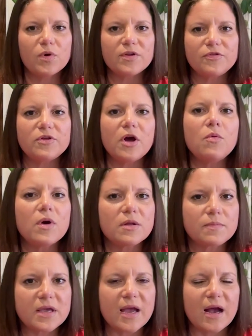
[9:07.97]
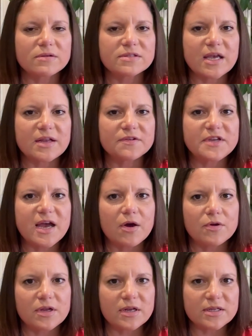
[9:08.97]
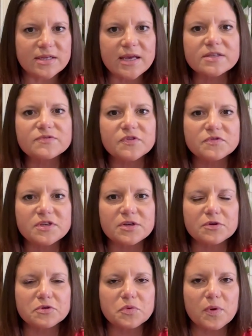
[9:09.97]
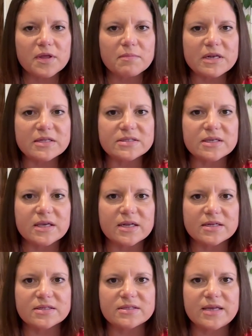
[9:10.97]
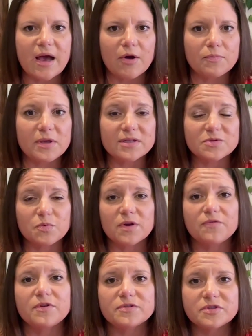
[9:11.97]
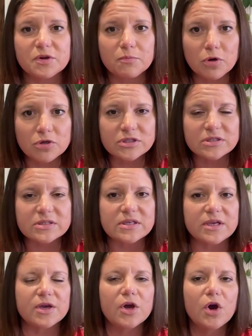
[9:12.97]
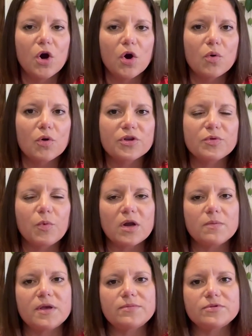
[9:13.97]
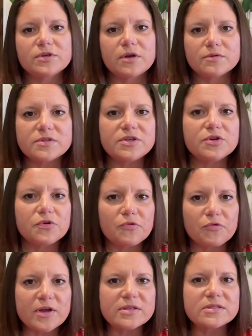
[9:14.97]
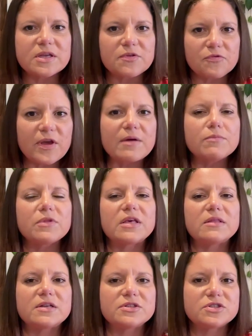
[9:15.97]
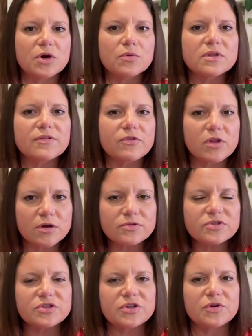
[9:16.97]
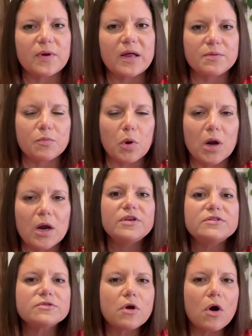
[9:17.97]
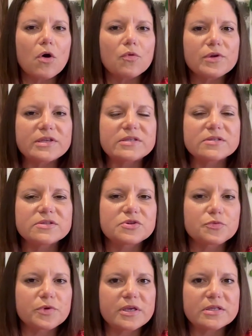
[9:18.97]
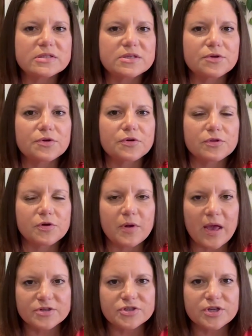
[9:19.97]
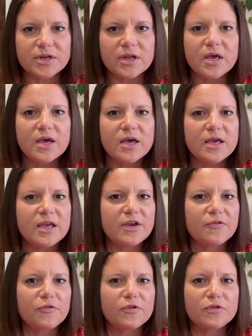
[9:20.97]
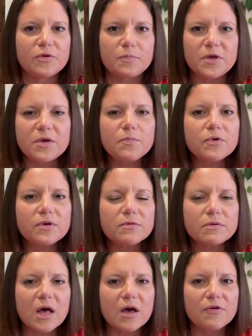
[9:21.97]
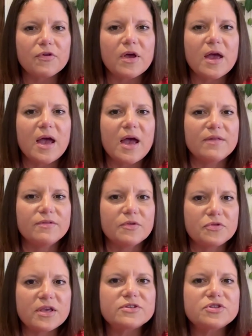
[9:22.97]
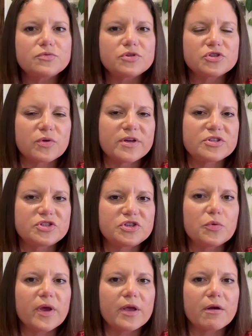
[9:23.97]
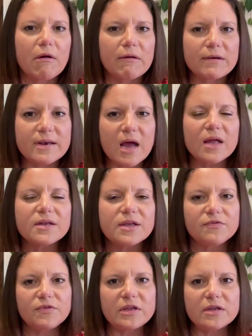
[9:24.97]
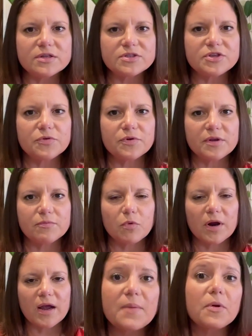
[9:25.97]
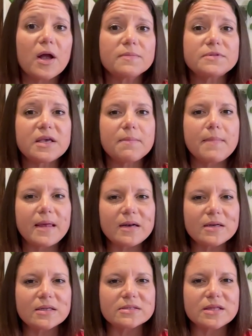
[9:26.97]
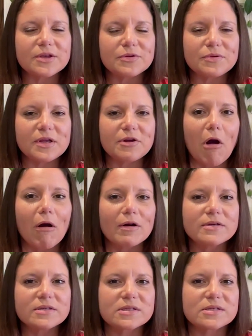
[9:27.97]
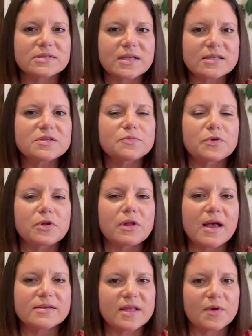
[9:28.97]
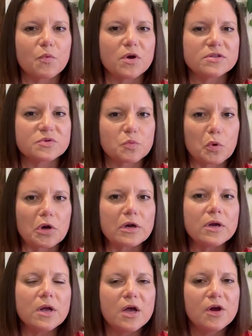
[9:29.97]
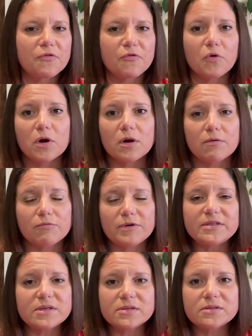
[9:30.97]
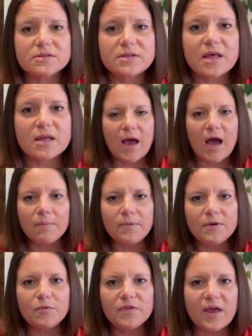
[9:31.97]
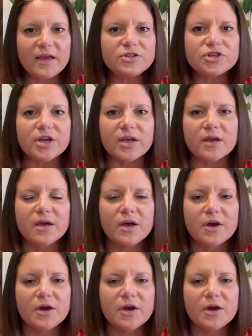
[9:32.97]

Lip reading: What if you don't want to be outside of town and it takes 15 or 20 minutes to get into town? Because what if there's an emergency? Or you want to be able to go see your friends and family that don't live close to you anymore? These are all reasons to reconsider your location. If the people you love and the things you enjoy doing are not convenient to you anymore, and perhaps the amenities that you need aren't as accessible as they once were for reasons that happen with aging.